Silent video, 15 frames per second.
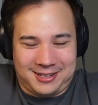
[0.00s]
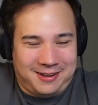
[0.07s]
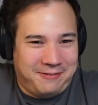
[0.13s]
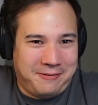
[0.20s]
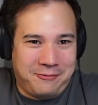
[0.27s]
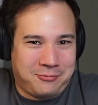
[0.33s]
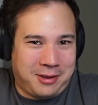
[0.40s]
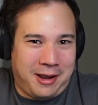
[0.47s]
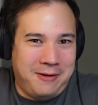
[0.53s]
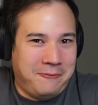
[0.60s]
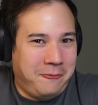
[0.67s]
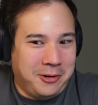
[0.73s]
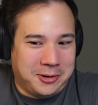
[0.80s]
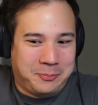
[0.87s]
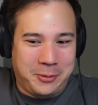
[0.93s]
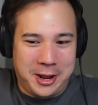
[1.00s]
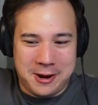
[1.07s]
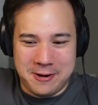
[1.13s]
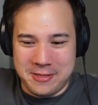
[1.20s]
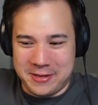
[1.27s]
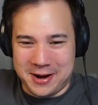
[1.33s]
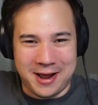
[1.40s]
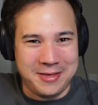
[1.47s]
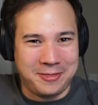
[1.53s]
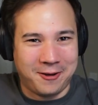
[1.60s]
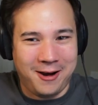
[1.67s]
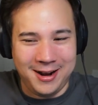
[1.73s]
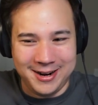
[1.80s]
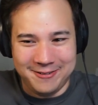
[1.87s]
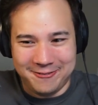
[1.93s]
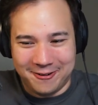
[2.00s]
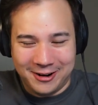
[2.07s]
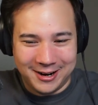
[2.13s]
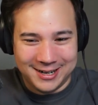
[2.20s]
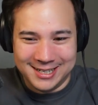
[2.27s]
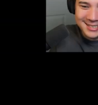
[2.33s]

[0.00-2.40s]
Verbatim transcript: that worked better than I thought it would.